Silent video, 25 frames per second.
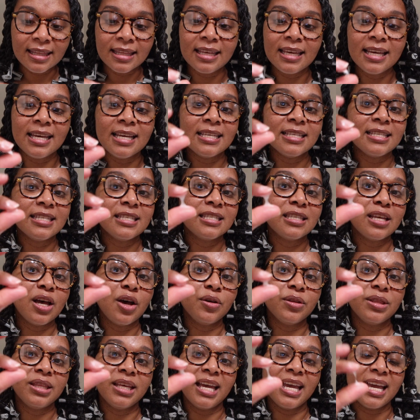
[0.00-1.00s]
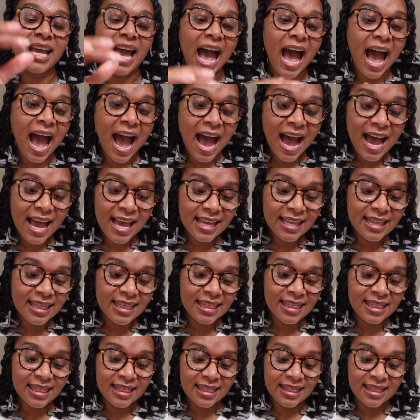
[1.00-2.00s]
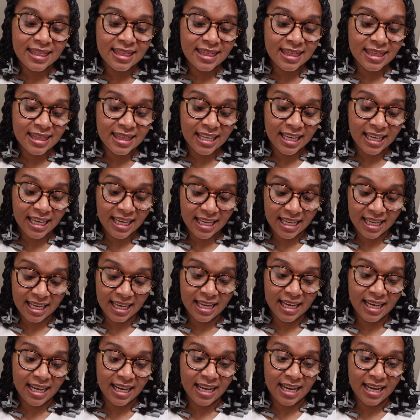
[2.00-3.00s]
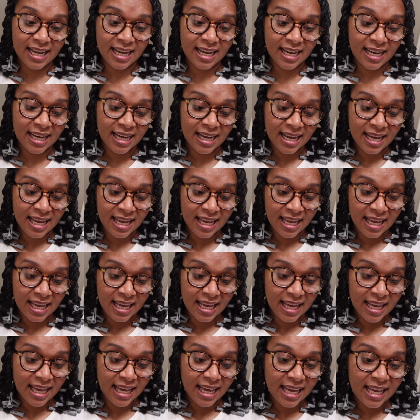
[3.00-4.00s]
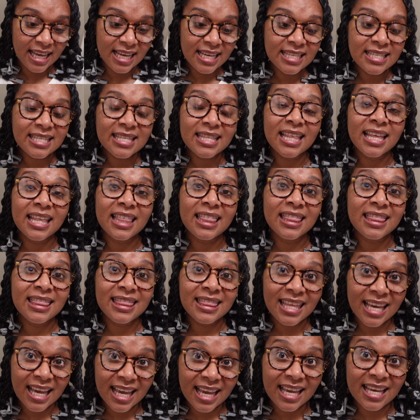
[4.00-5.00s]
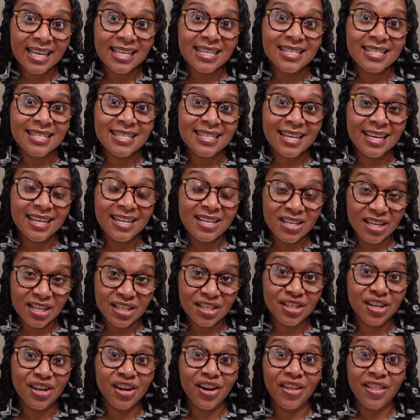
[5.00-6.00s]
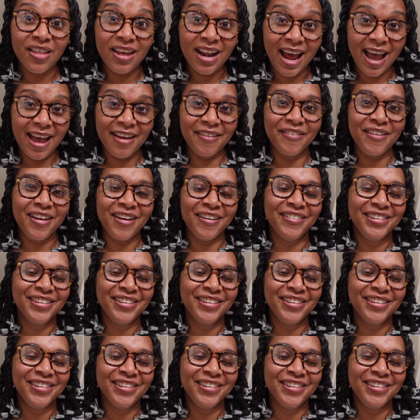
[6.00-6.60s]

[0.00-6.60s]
It's so thick. I think it's the thickest conditioner that I've